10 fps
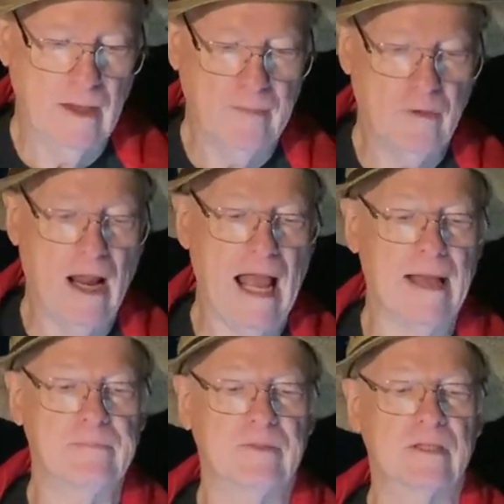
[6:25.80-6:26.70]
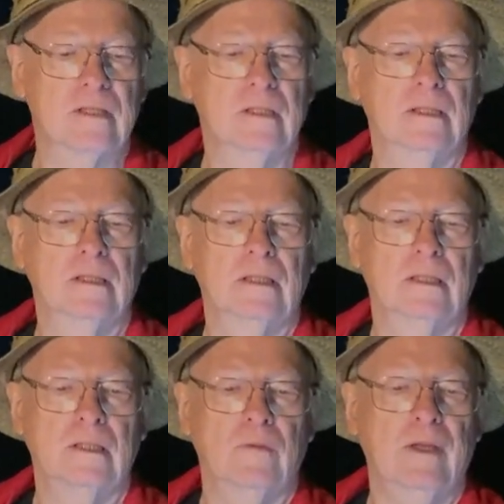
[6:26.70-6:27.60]
Perhaps
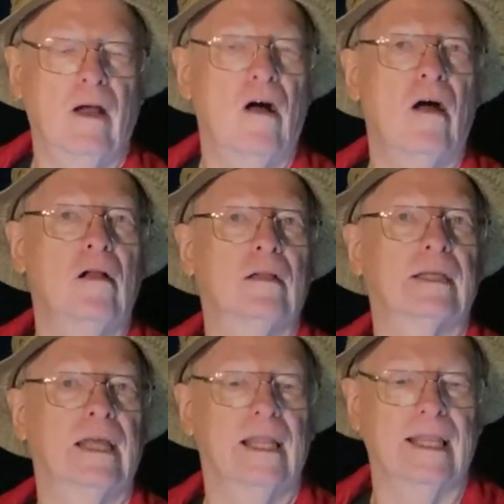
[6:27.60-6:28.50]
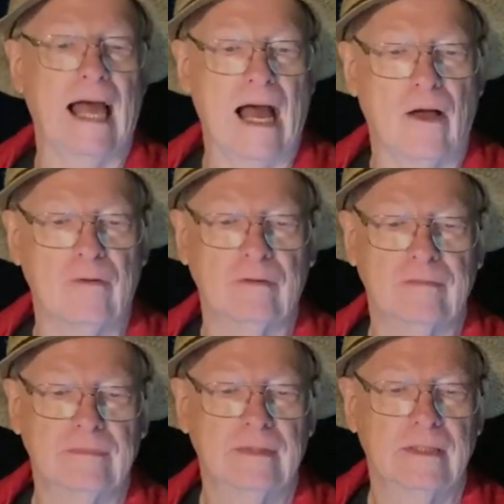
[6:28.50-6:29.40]
we all can allow
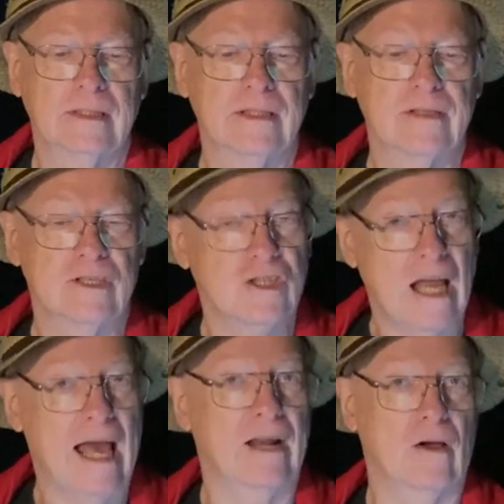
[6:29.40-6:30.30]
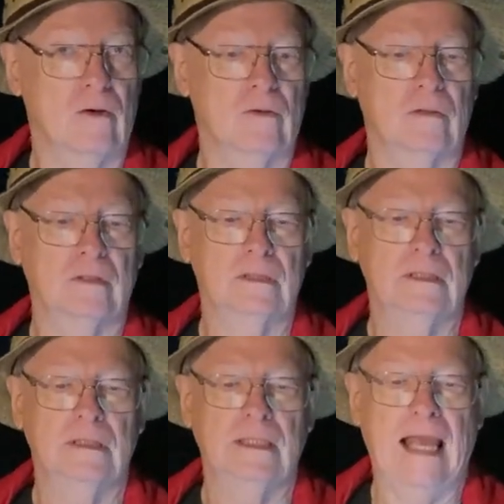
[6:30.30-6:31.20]
the shadow
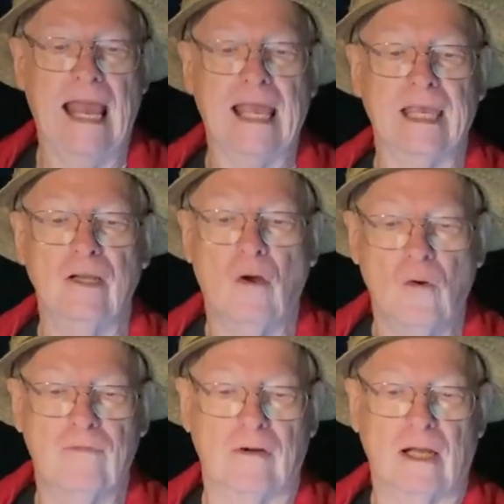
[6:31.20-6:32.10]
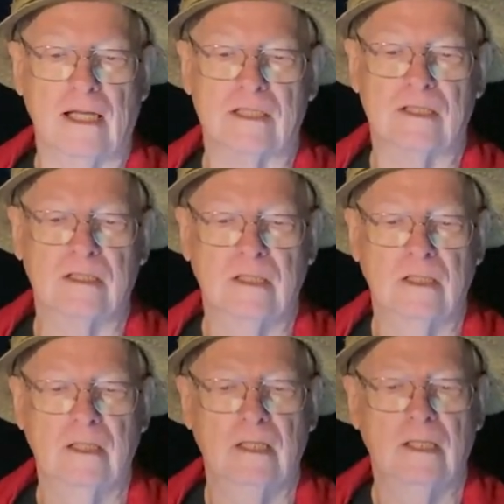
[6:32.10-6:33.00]
hanging over us
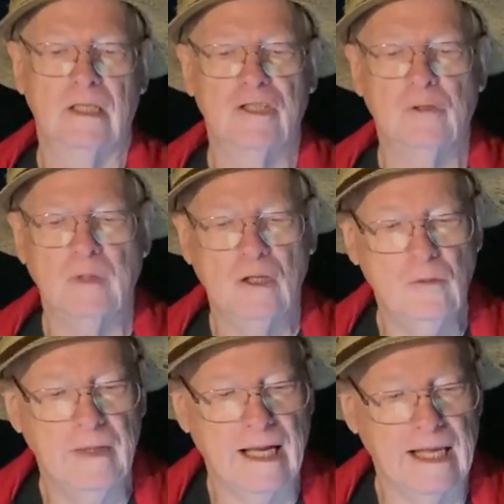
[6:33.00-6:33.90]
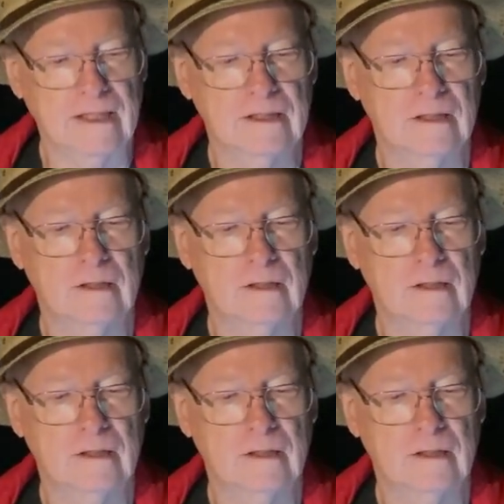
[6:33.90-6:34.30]
to illuminate